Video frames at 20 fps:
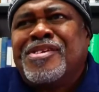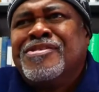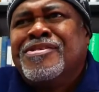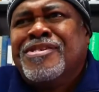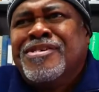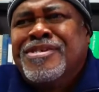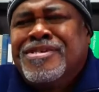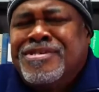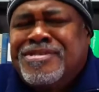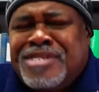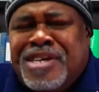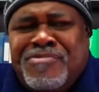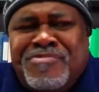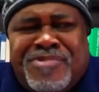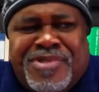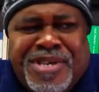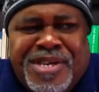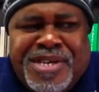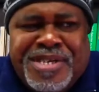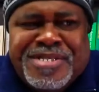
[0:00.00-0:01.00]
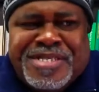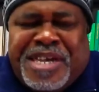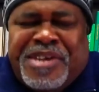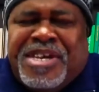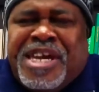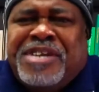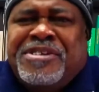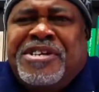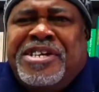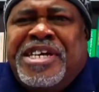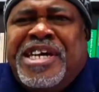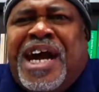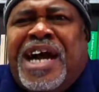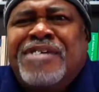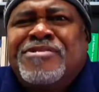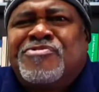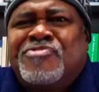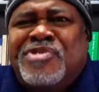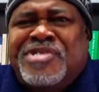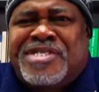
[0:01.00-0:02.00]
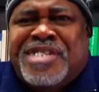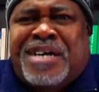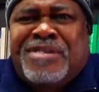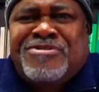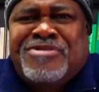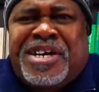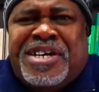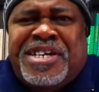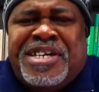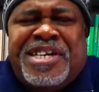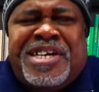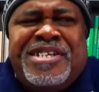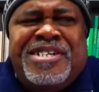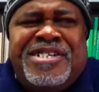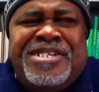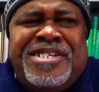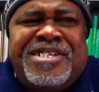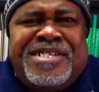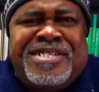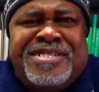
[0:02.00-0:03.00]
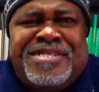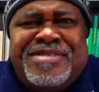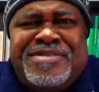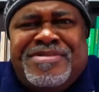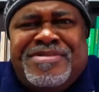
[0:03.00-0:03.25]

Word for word: Yeah, they, they came to Lee House one time trying to get Lee.